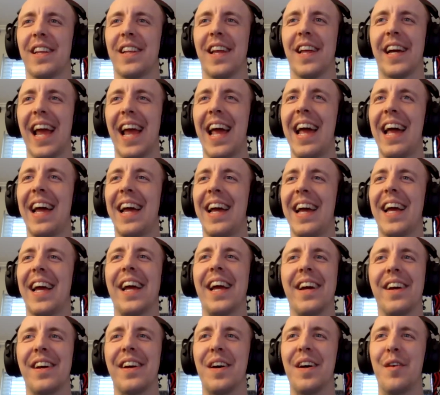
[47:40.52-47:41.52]
like
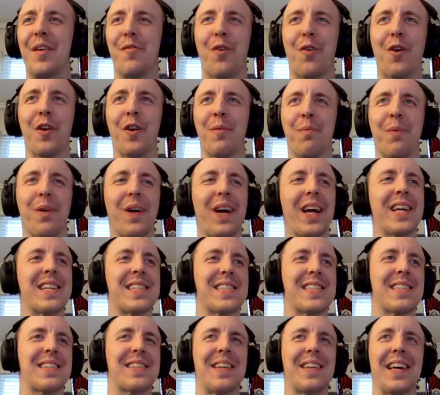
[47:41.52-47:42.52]
hey fourth
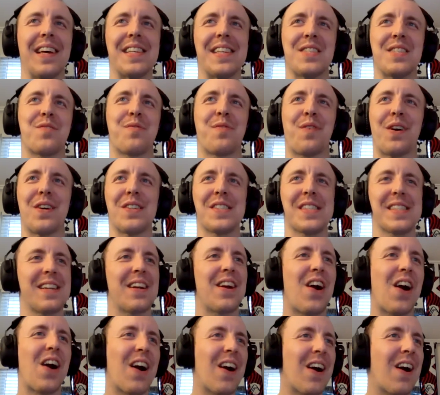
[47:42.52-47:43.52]
place is first
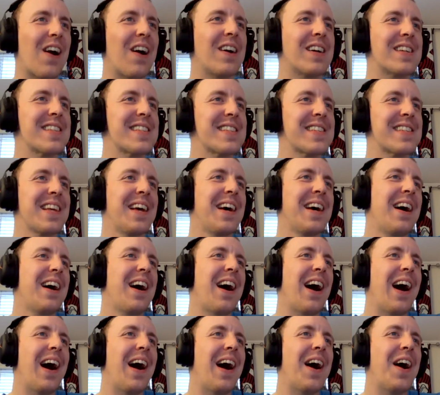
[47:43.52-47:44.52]
in our hearts
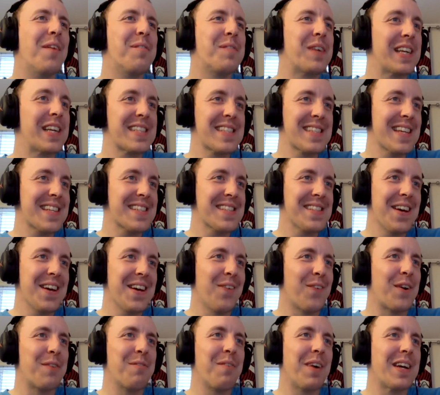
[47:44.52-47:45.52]
uh, but he says,
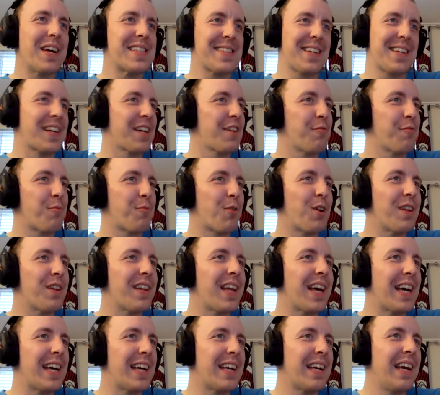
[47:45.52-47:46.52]
no, we might suck even more
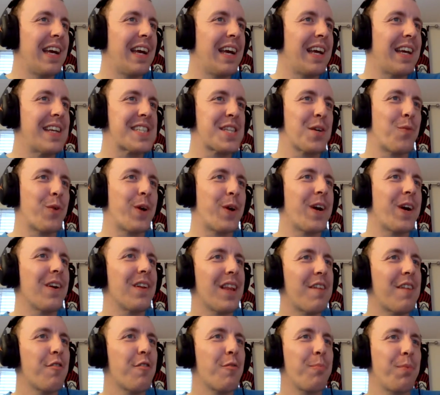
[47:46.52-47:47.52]
than that. He said, we are
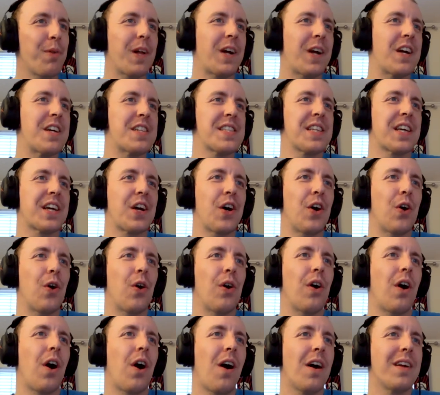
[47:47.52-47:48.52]
11 players that
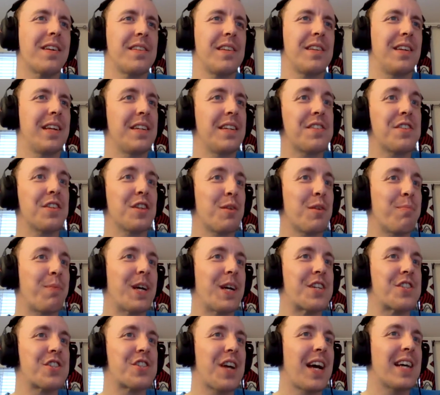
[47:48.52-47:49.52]
go on into the
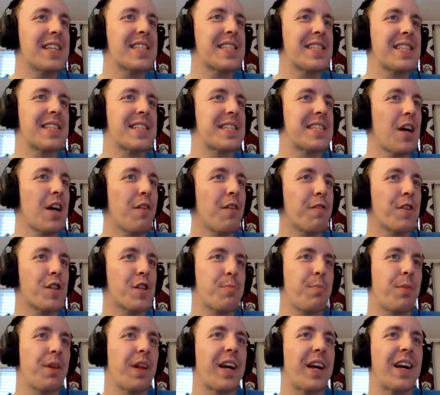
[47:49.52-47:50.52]
pitch. I see
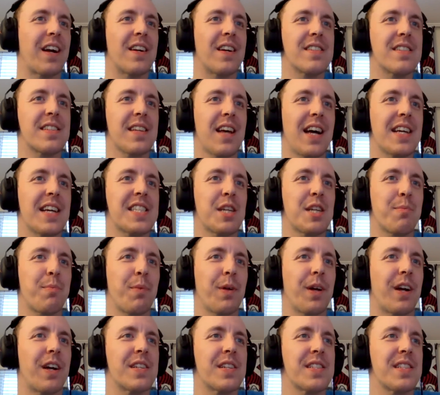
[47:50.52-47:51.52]
selfish players. I see
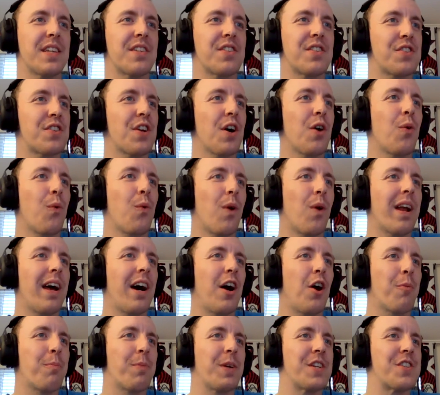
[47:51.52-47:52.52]
players that don't want to
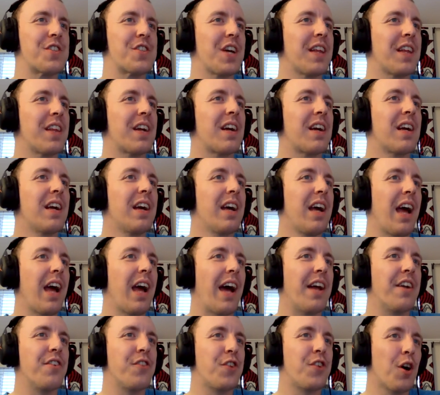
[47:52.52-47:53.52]
help each other
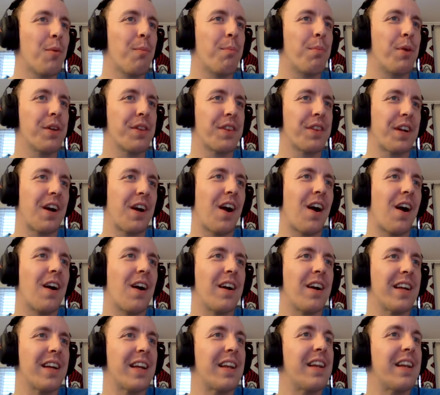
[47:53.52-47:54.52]
and don't put their
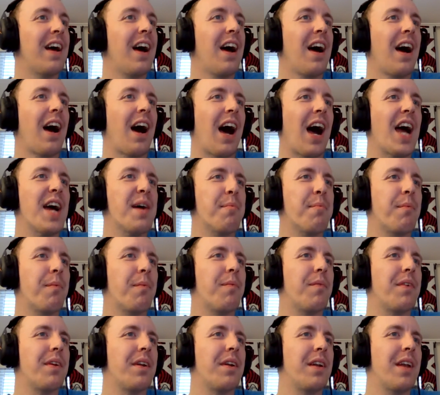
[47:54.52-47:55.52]
heart in.
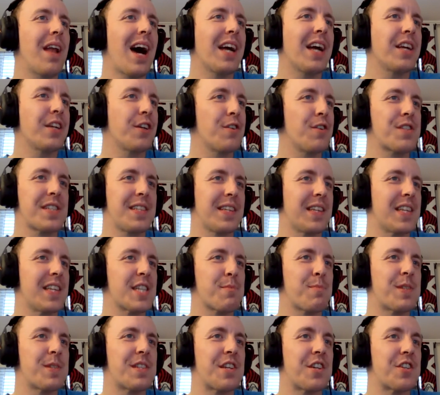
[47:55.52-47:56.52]
I'm not used to
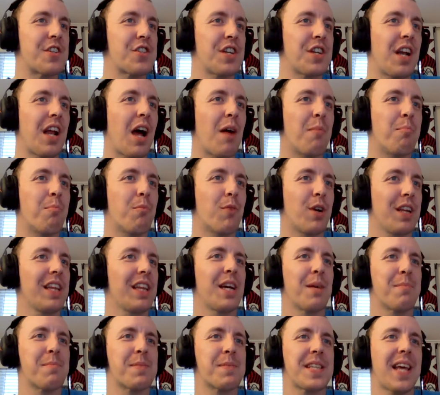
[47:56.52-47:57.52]
this position. I'm
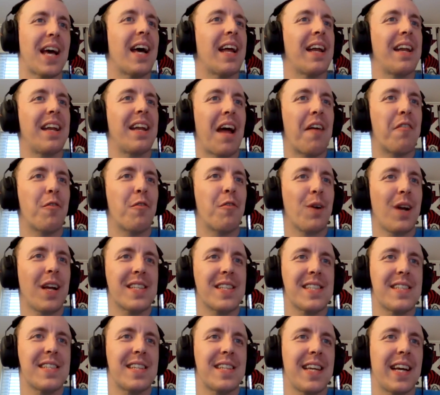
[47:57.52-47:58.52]
really upset, and everyone
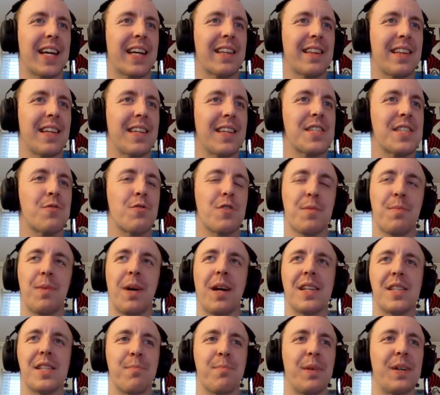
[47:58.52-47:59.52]
has to take this
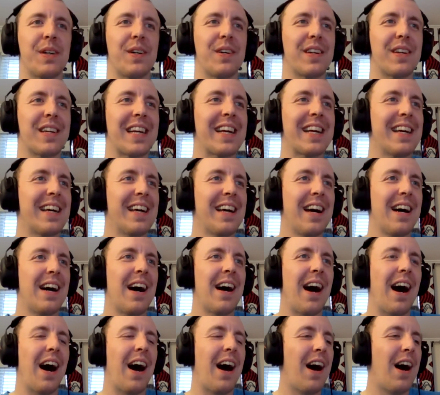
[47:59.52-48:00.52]
responsibility.
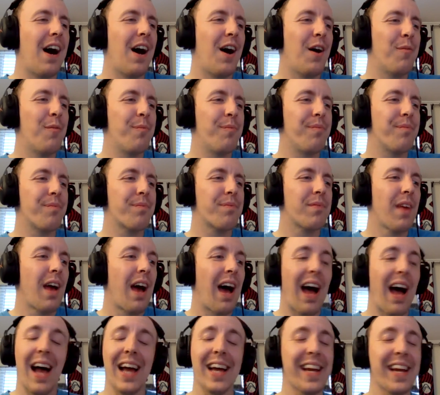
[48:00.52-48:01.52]
Um,
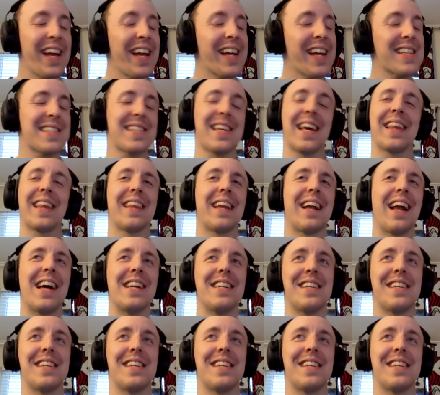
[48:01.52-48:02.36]
I can't say that I